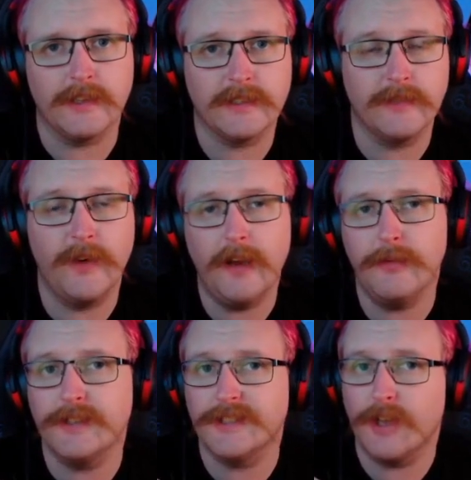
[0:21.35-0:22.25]

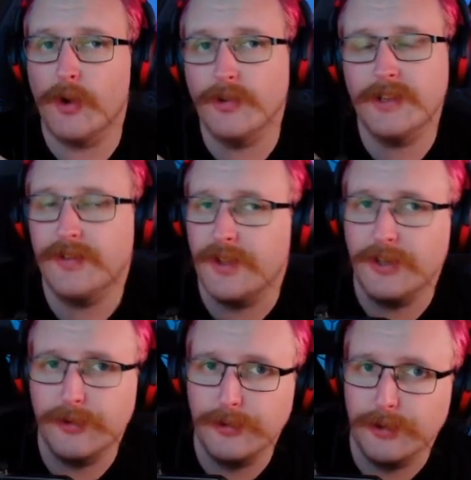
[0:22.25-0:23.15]
survival is the only thing
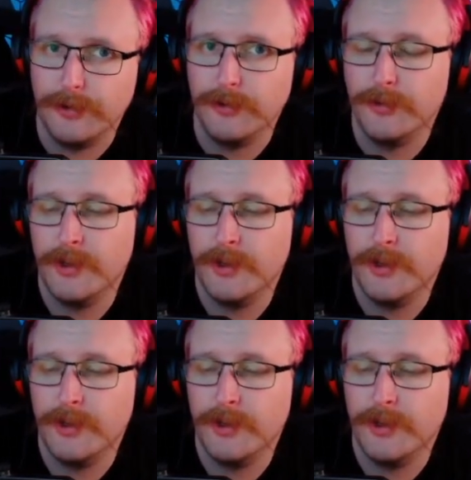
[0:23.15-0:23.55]
you knew.